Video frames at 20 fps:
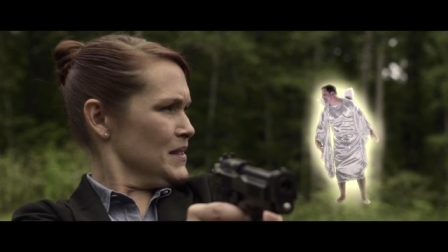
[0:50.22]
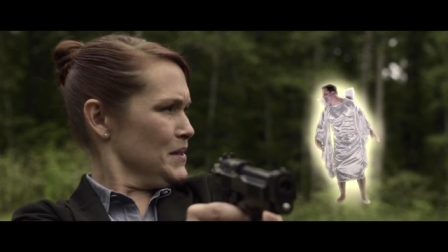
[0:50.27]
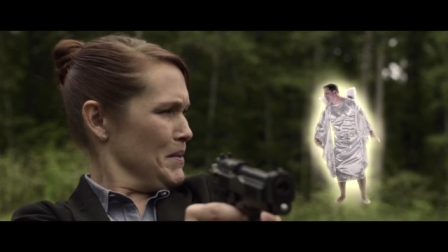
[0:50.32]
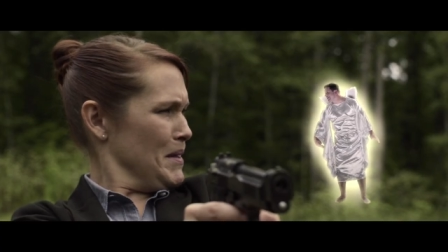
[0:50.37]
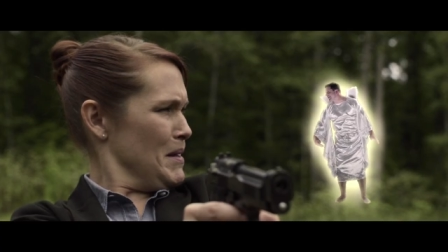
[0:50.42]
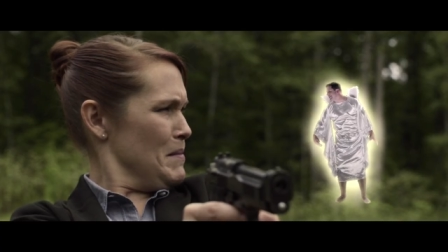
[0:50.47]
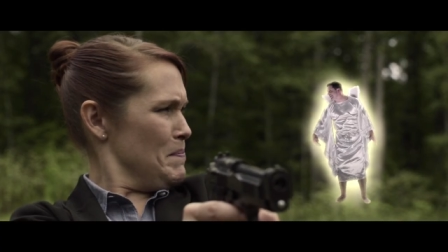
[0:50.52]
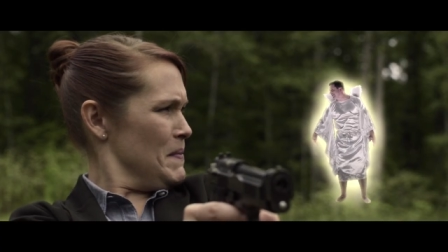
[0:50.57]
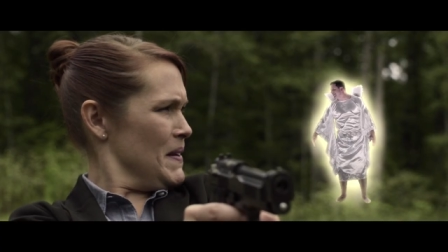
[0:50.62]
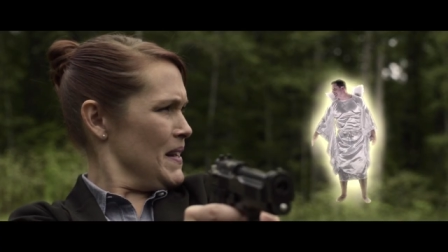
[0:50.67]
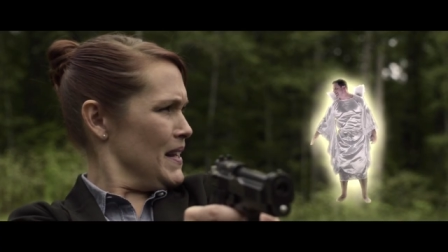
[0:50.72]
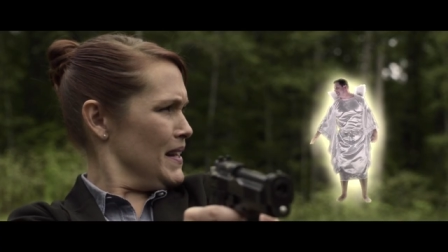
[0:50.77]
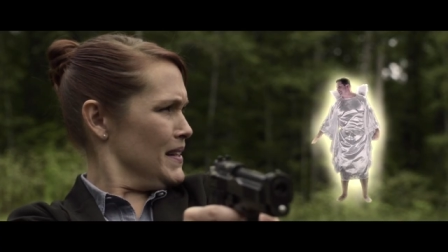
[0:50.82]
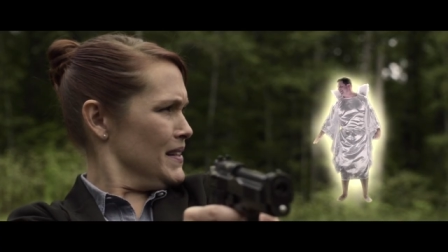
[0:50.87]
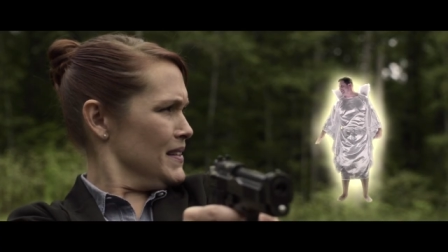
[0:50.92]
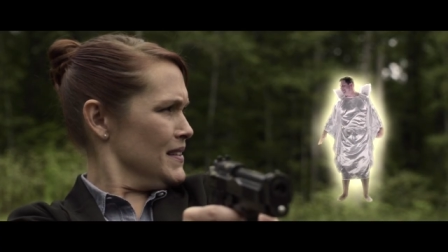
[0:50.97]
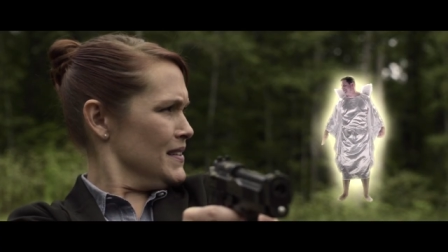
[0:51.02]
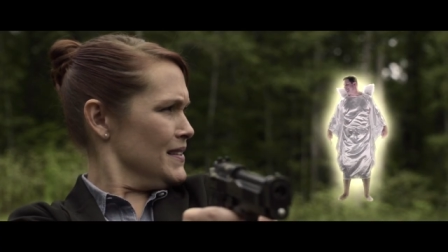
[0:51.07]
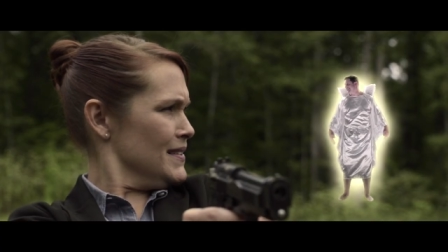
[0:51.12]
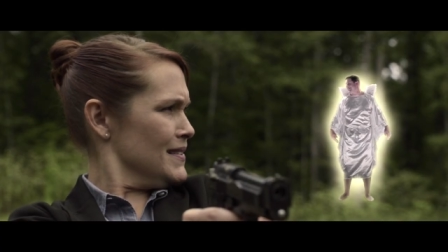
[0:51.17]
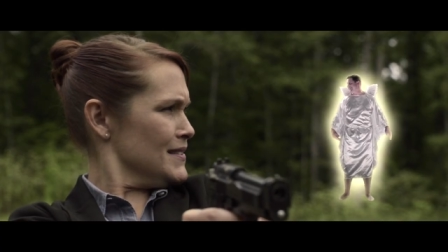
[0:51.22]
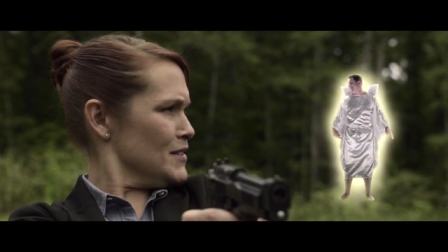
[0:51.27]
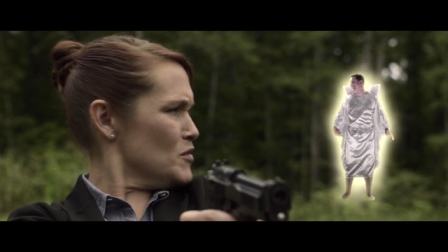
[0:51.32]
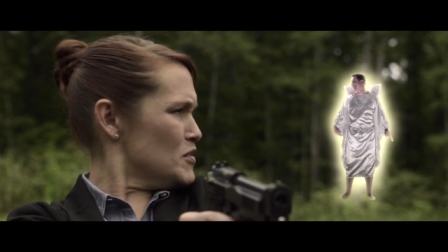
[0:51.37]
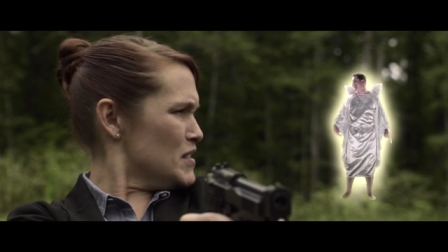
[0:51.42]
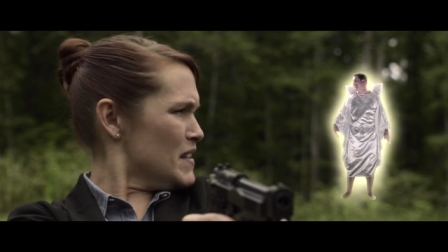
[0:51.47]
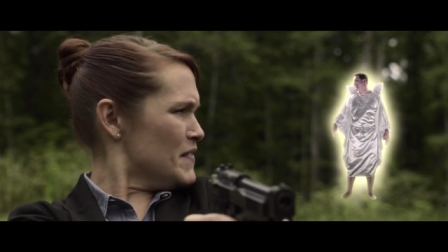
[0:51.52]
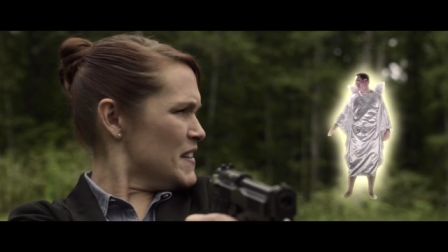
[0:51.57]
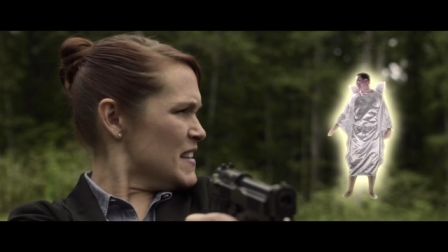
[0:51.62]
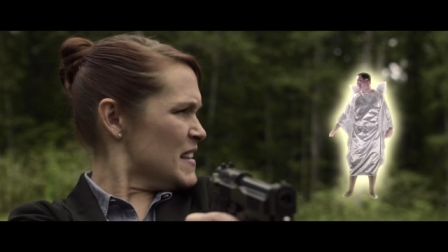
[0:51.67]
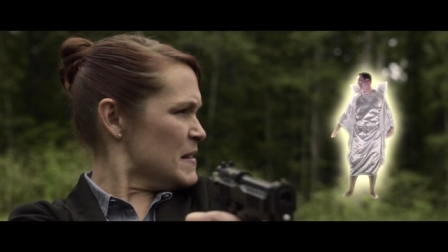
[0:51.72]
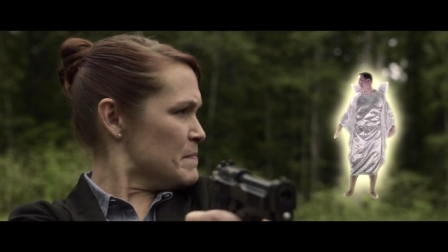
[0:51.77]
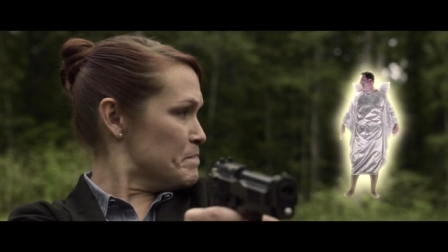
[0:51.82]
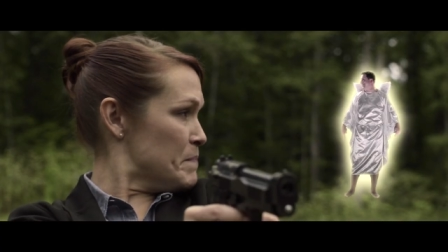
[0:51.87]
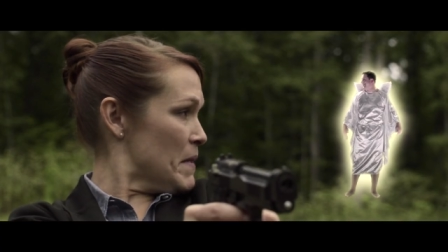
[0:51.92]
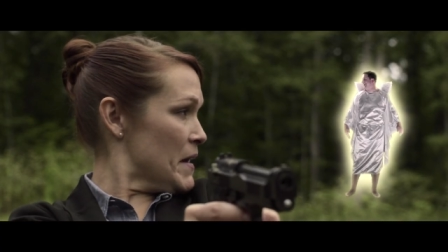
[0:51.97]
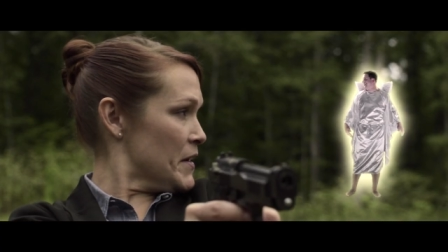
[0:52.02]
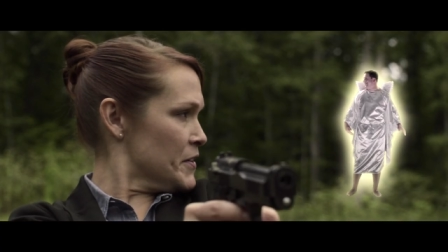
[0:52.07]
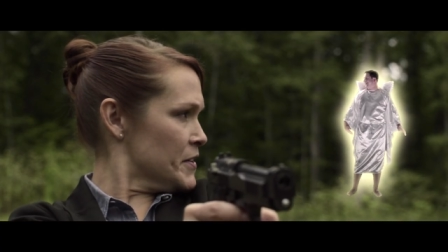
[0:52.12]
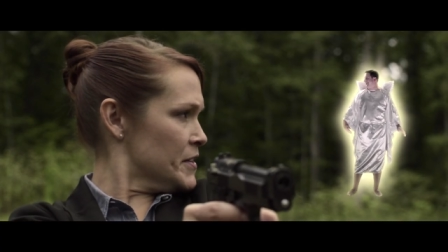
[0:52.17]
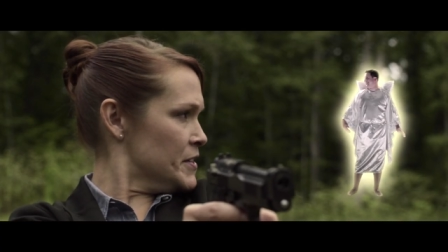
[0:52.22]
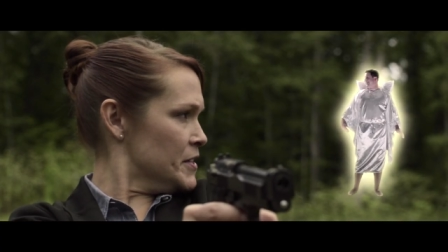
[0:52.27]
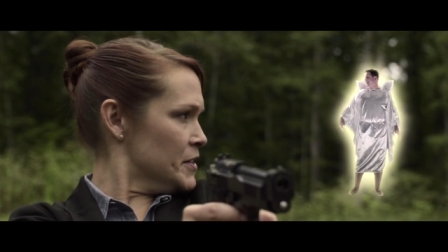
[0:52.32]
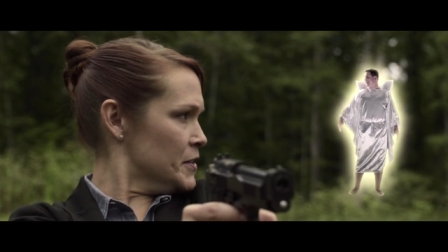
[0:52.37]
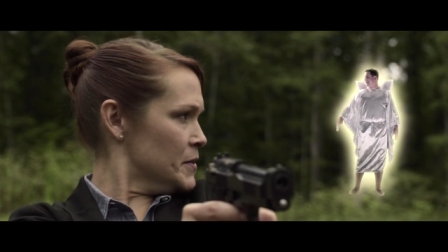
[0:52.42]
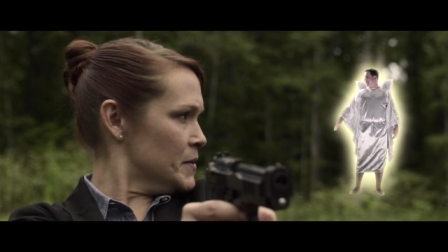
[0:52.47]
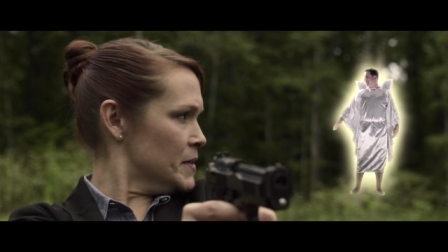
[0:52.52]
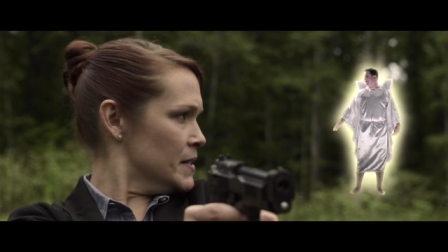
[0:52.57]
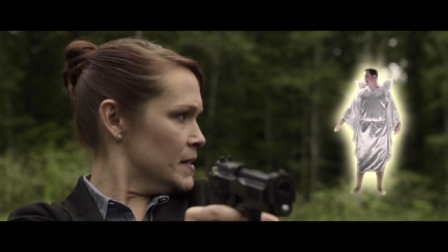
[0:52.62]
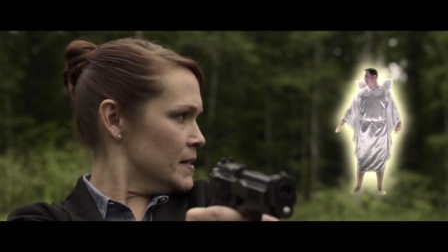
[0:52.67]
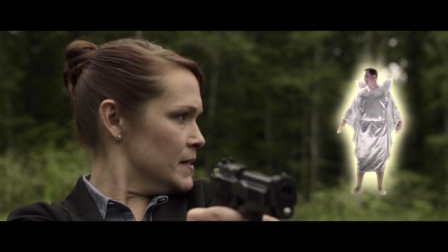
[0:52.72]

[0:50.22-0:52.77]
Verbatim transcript: Creepy. Don't you have anything better to do?